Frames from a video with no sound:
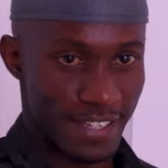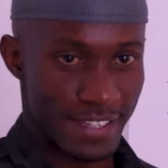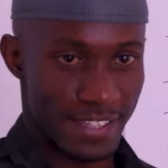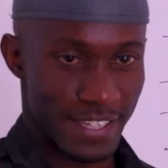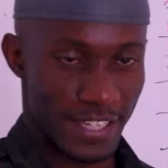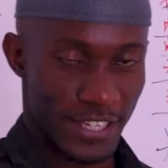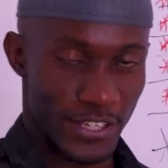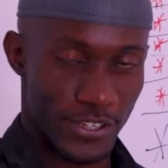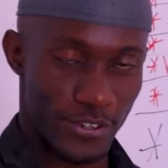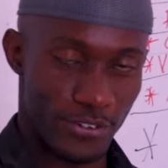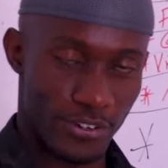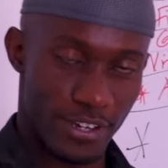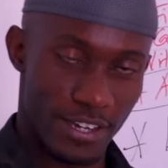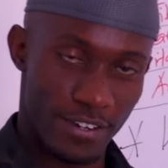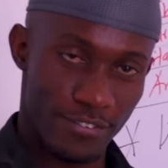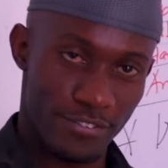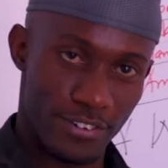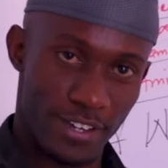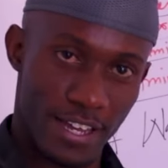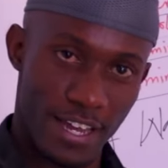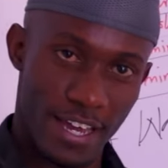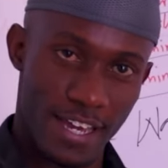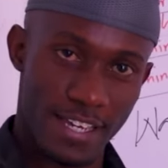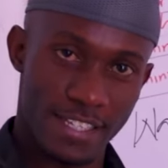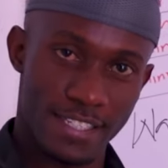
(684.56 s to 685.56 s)
Thank you,
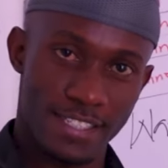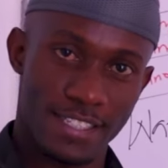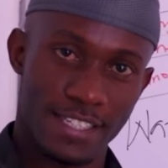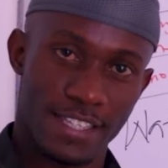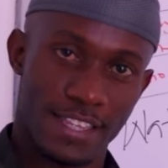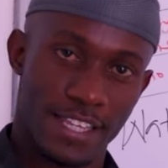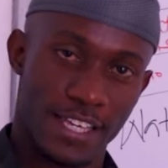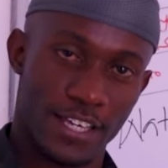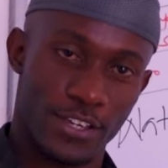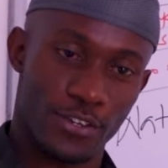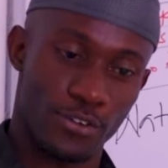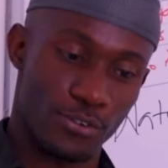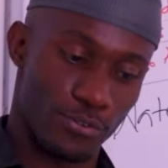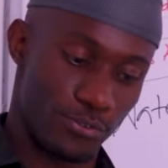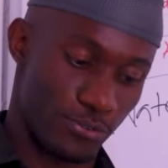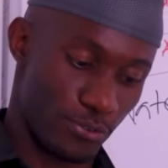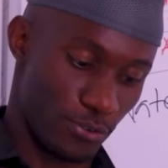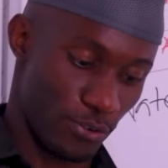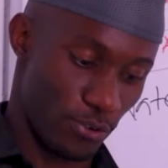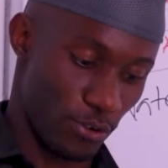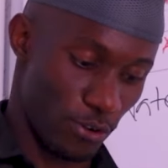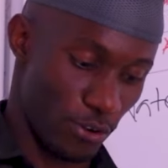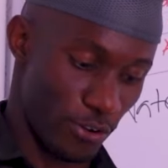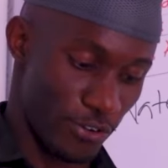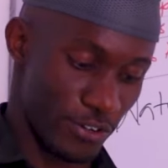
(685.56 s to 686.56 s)
Gabe, guys. Thank you
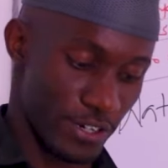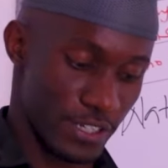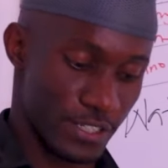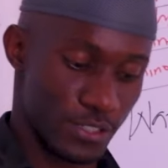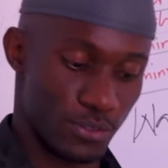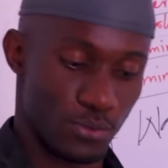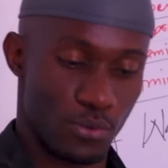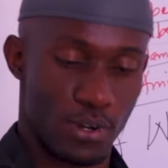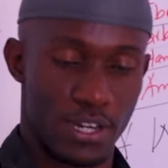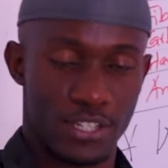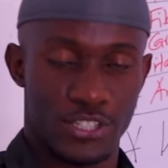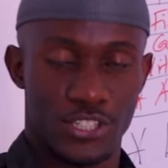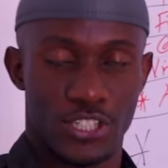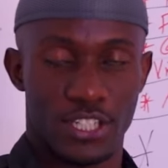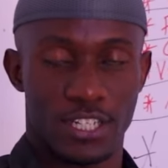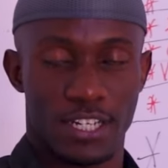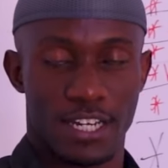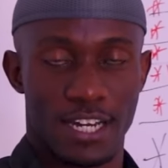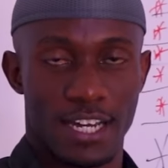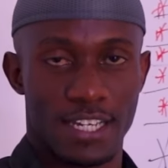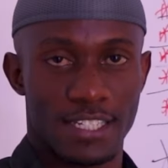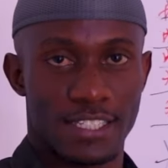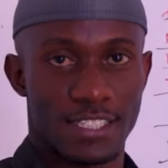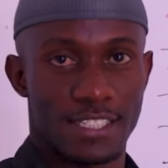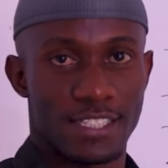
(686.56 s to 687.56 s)
for always
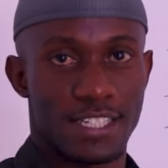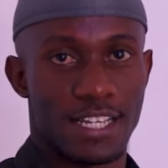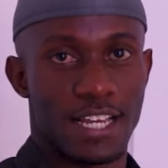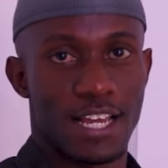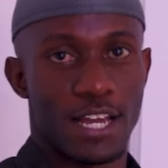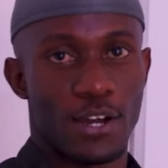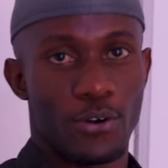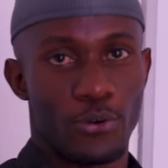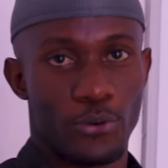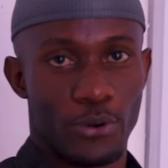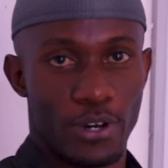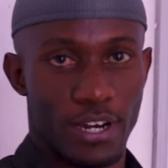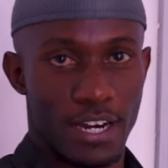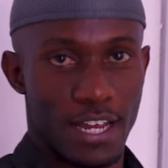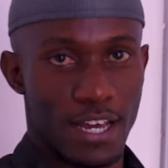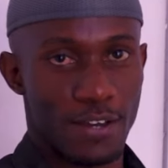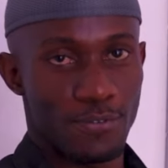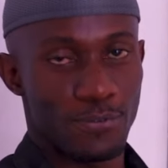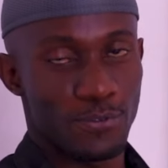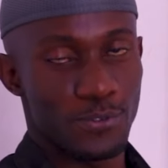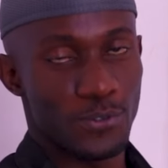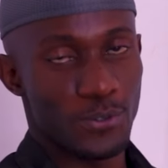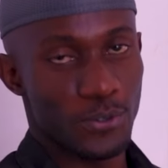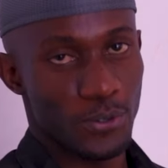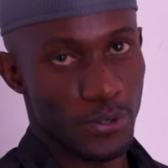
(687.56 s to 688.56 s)
watching us. We
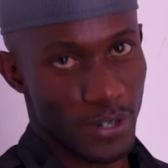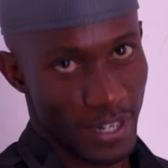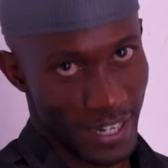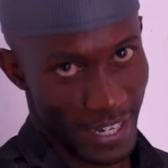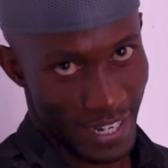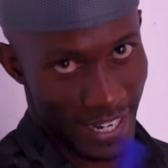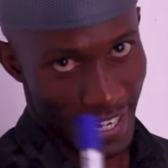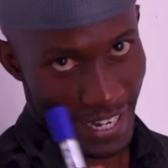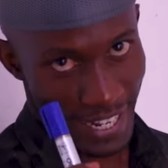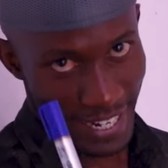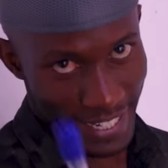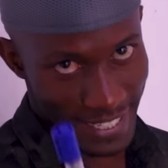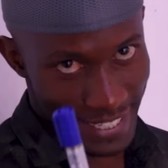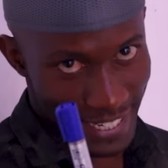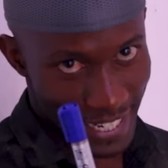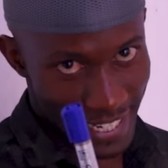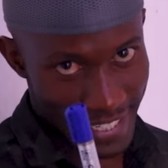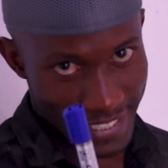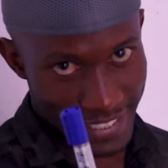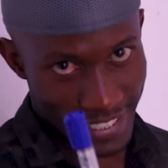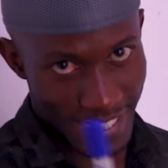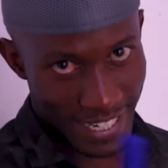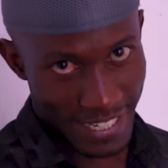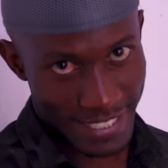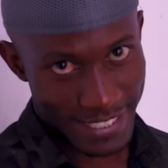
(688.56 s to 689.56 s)
love you. Let
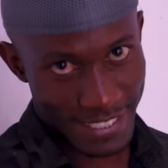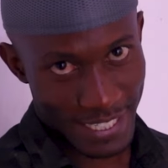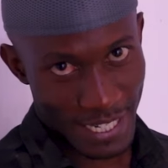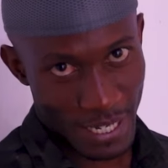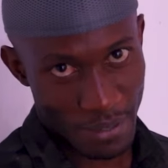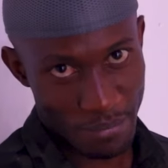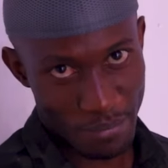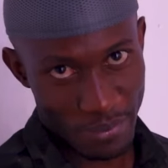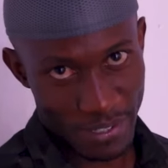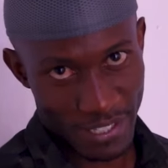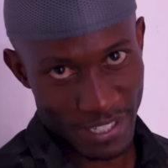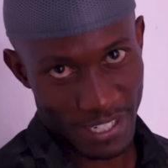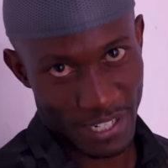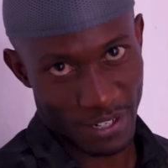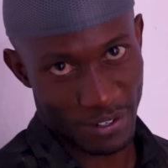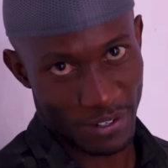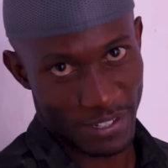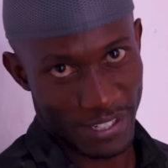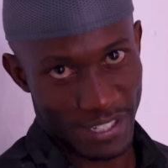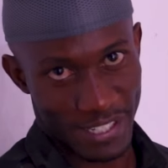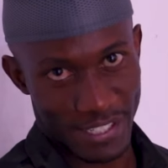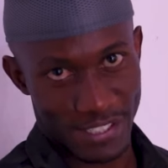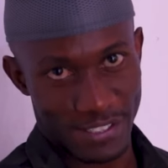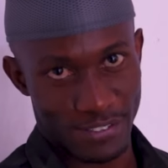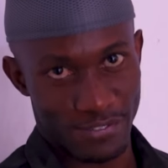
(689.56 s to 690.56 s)
us catch up in
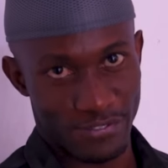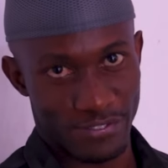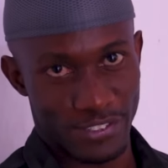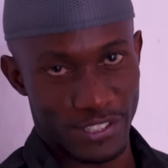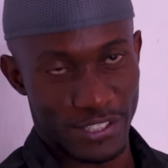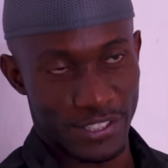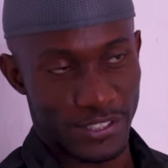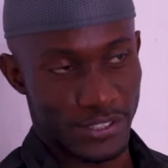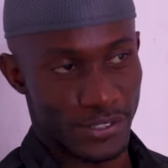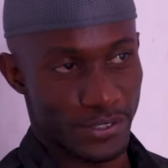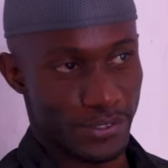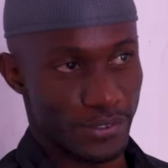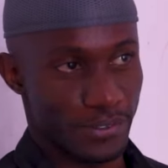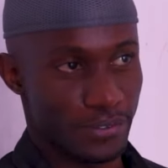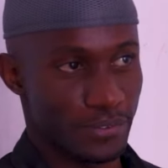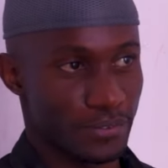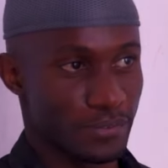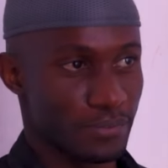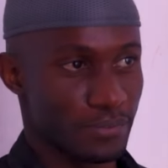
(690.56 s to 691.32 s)
our next video.